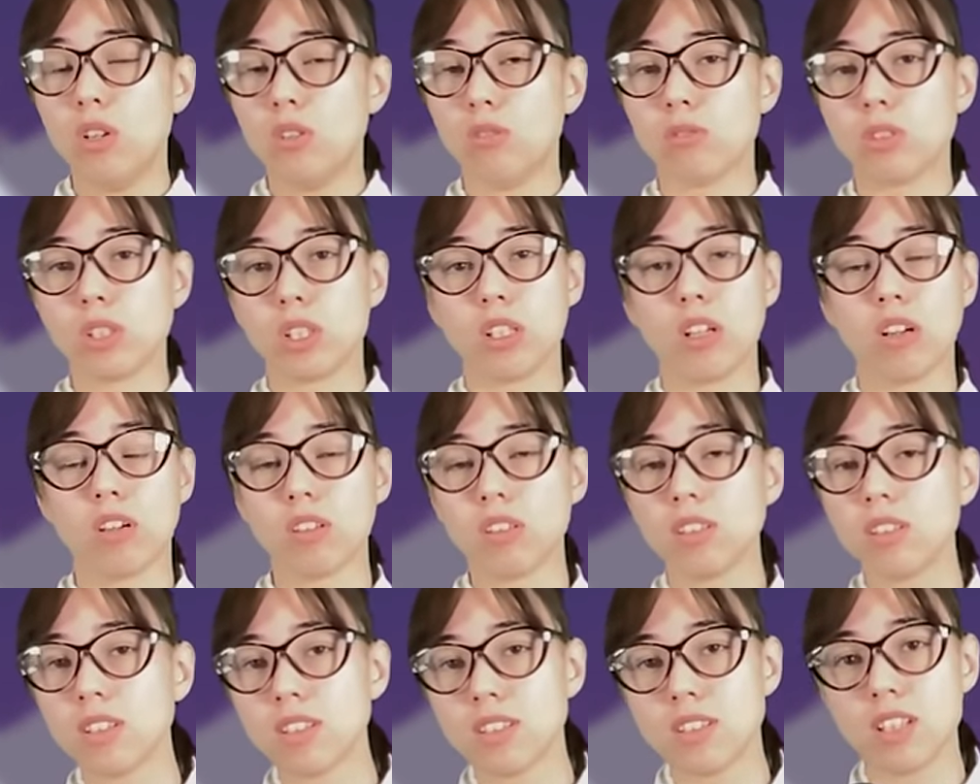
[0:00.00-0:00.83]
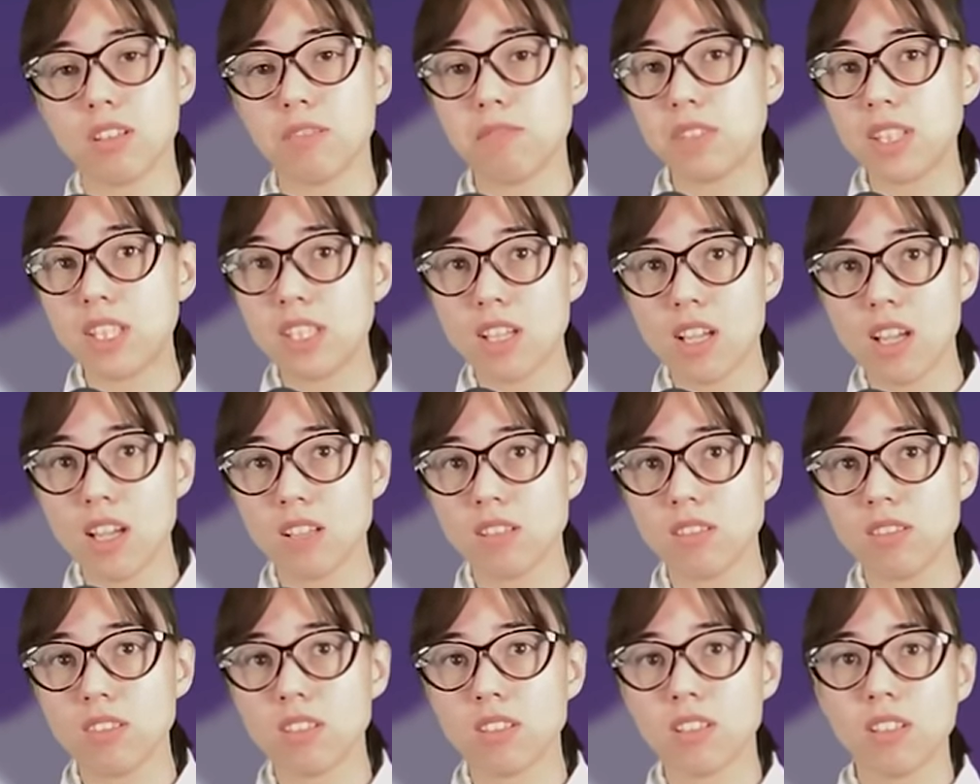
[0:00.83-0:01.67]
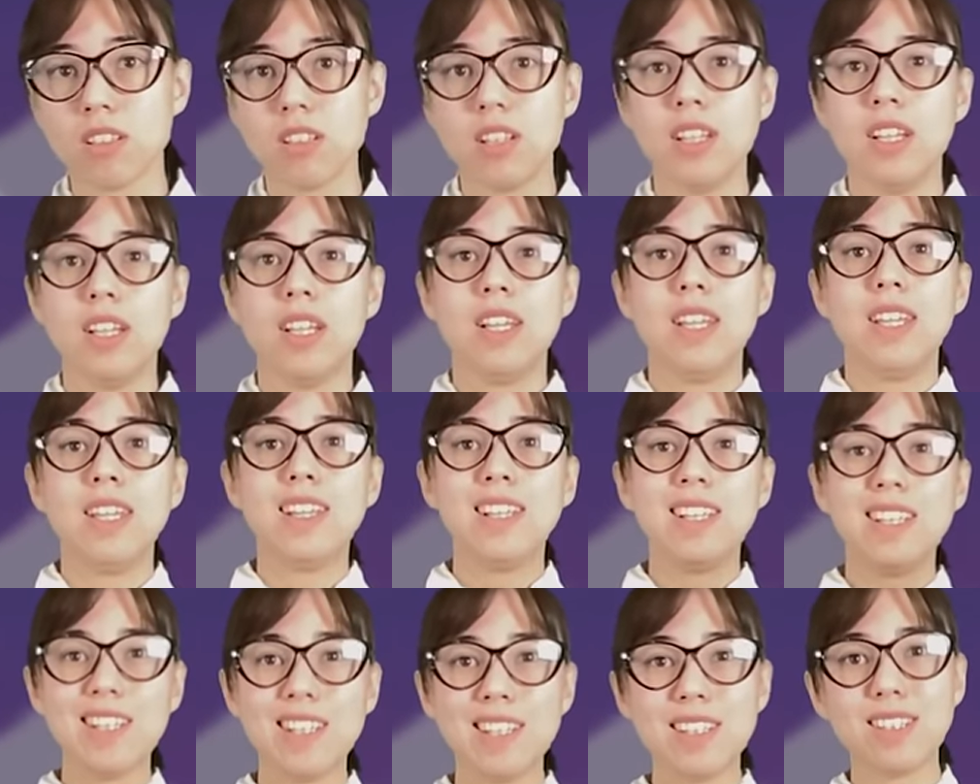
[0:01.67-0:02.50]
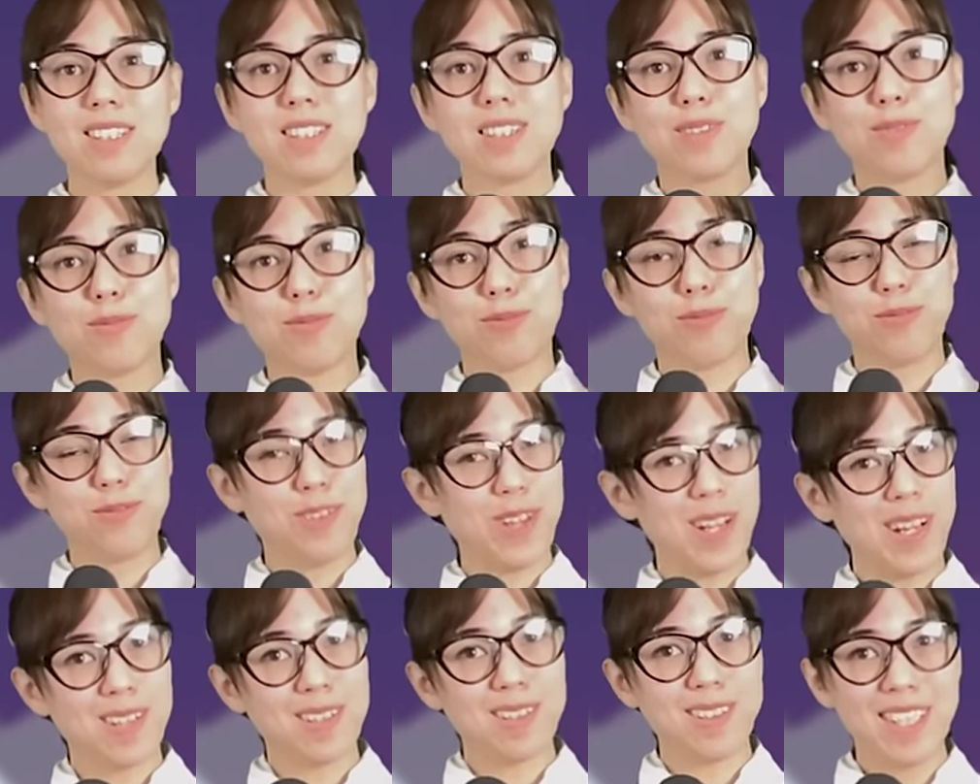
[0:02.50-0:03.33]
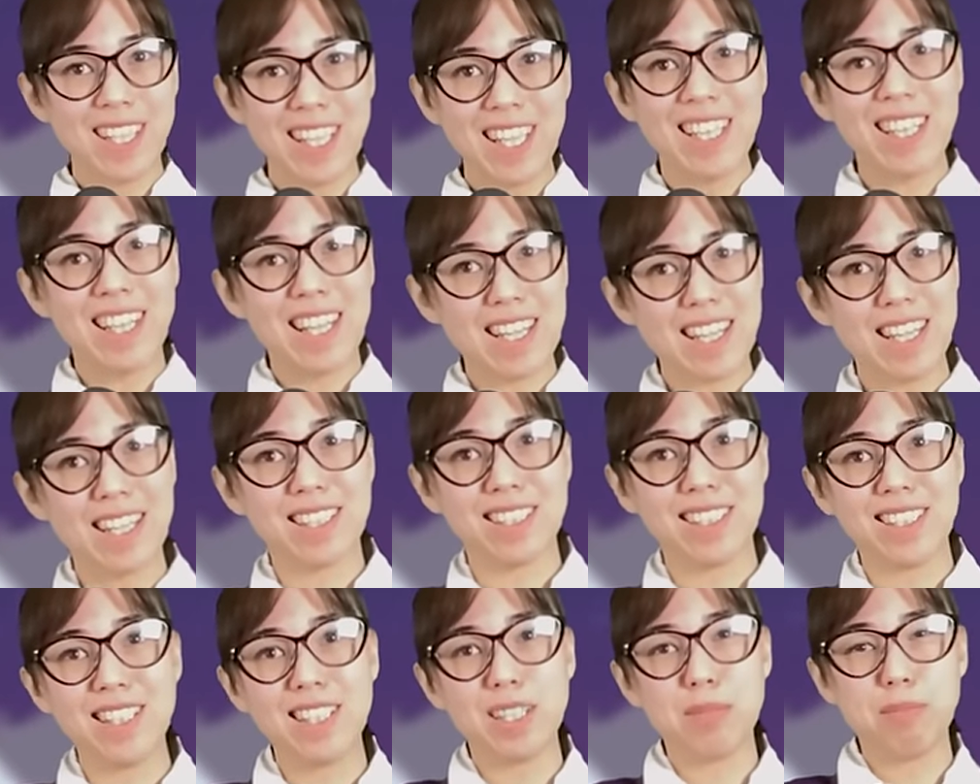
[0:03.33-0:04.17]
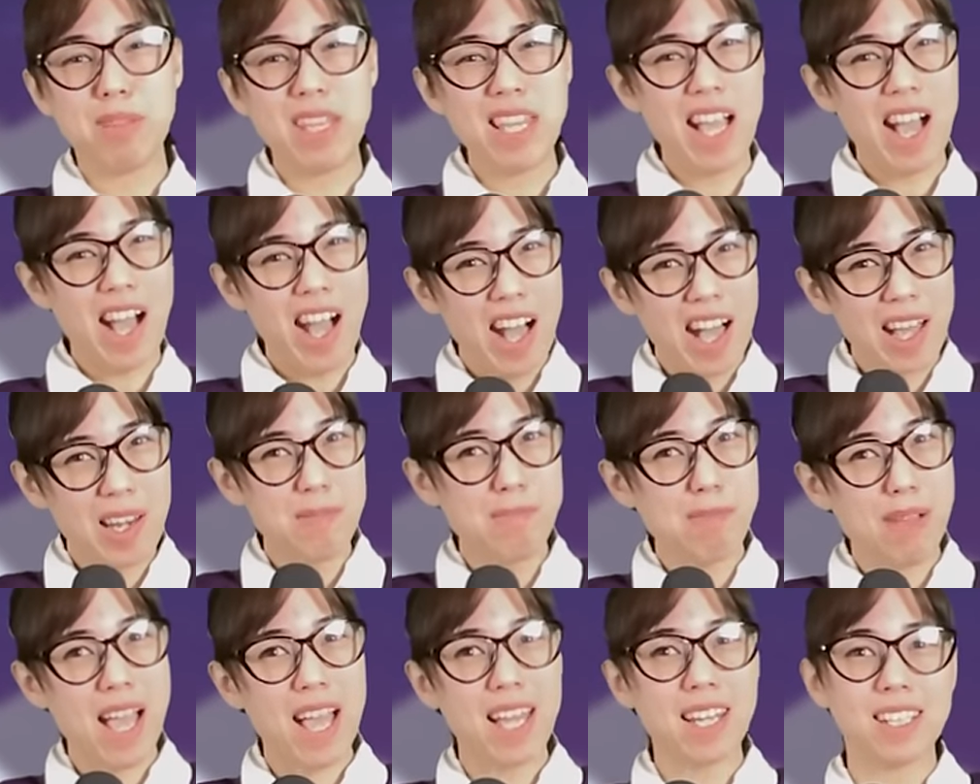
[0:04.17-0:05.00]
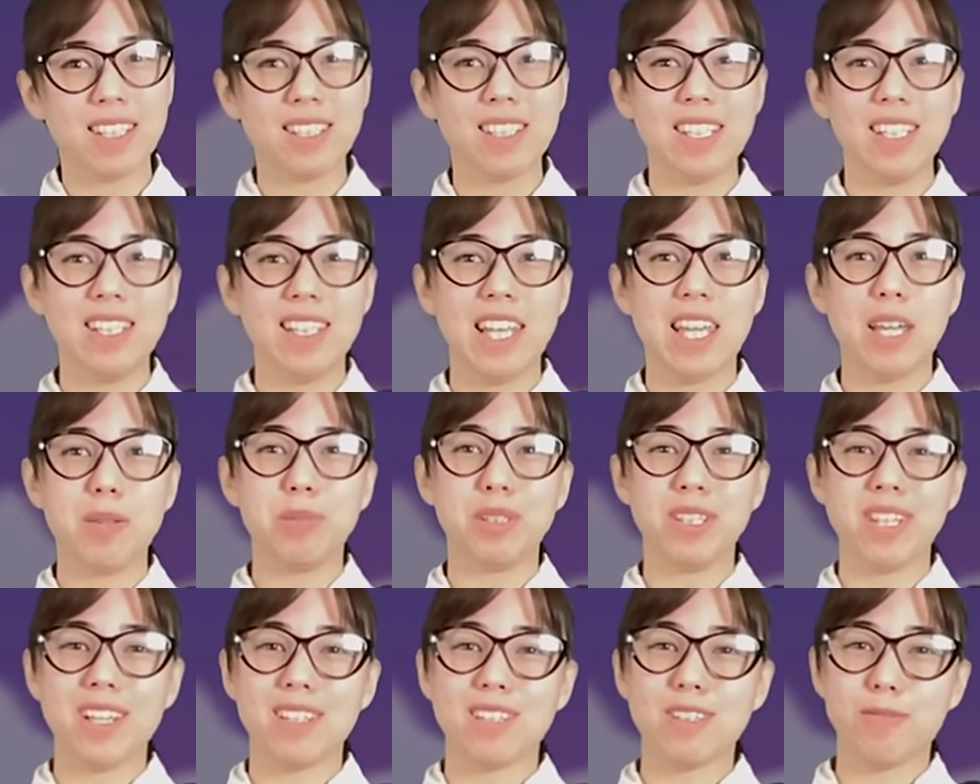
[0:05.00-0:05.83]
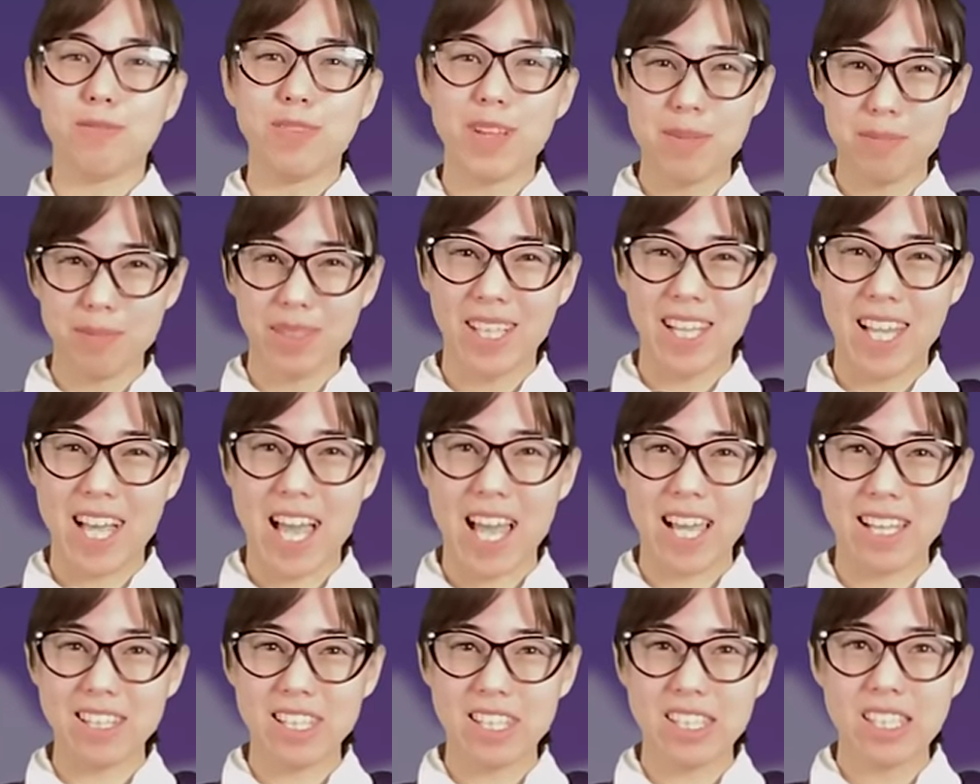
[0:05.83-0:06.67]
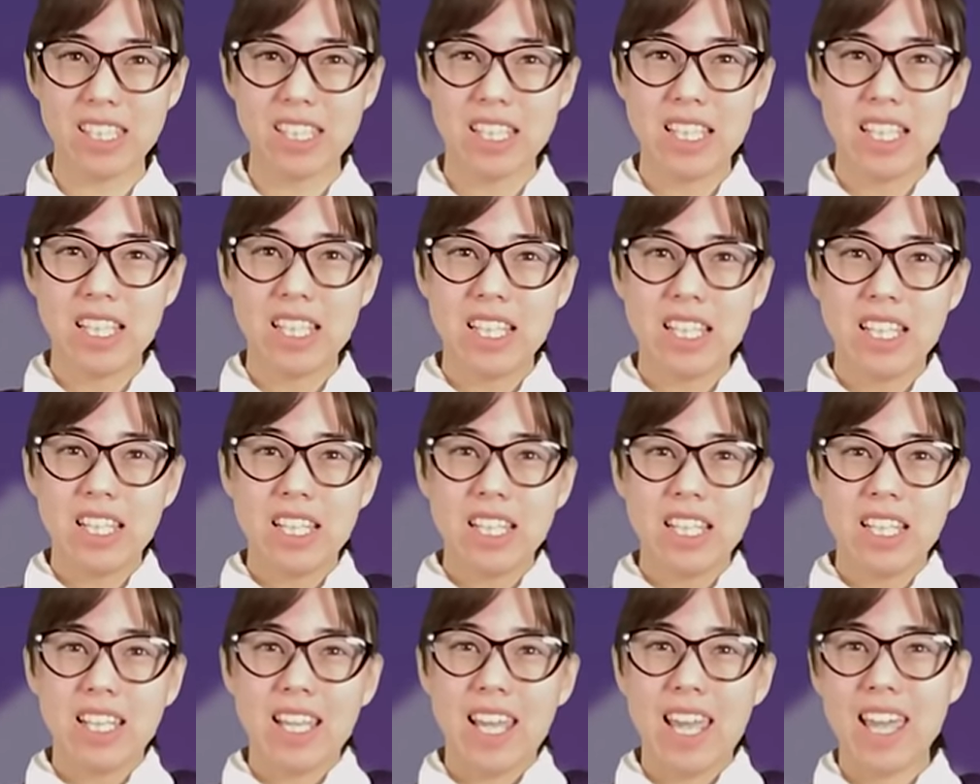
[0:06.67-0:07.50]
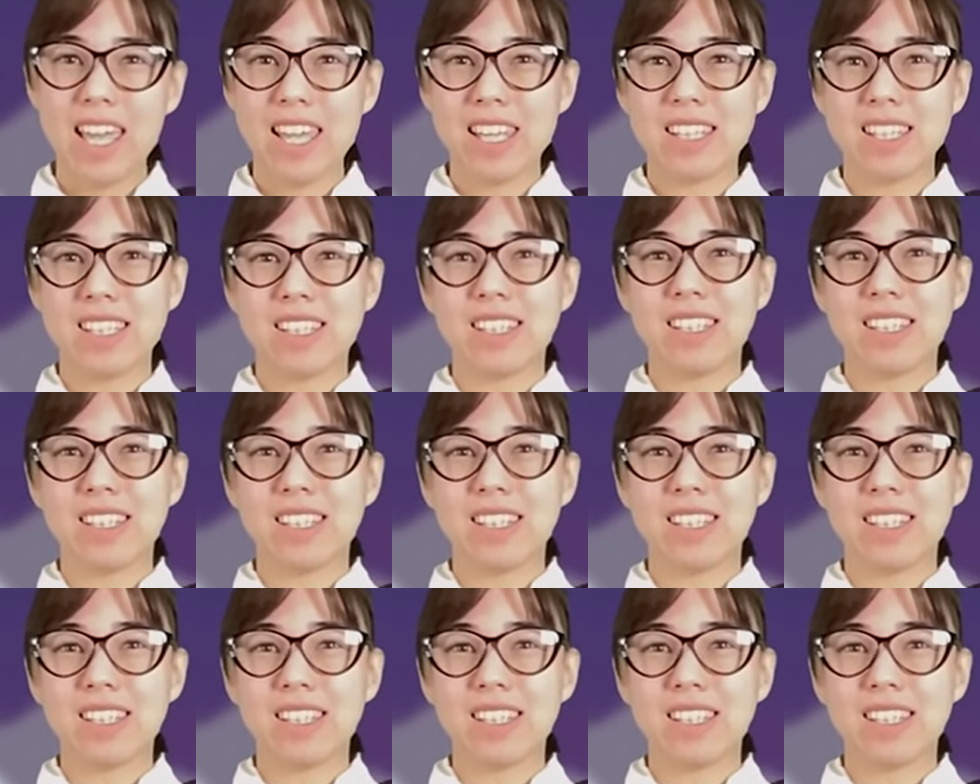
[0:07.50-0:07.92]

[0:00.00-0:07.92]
regardless of intent, is fairly likely to be automatically labeled as a fem class. And